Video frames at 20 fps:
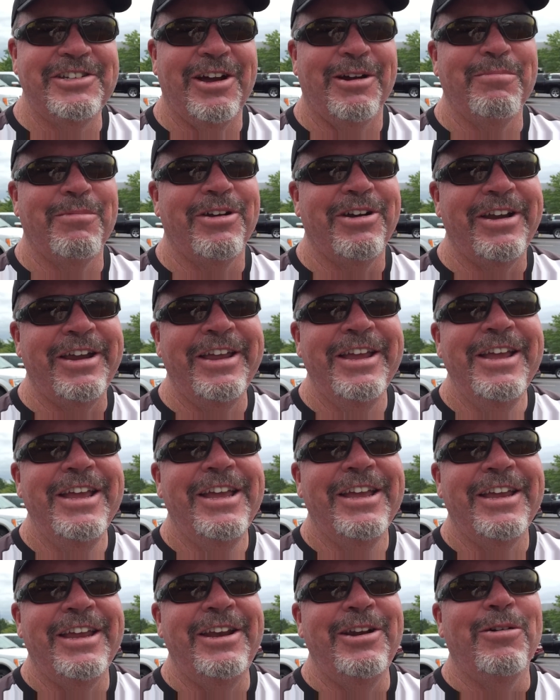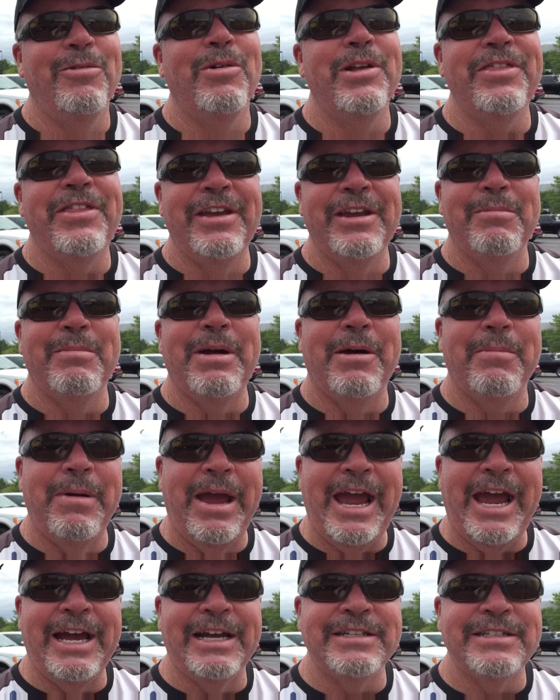John Murray. You know, one thing about
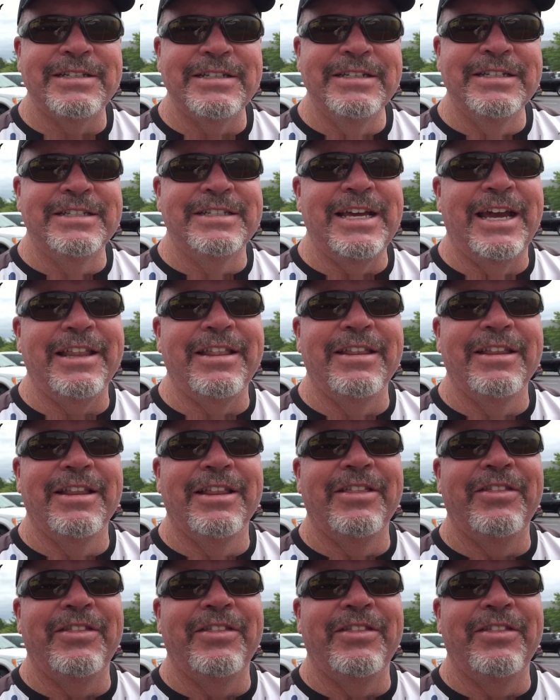bass is that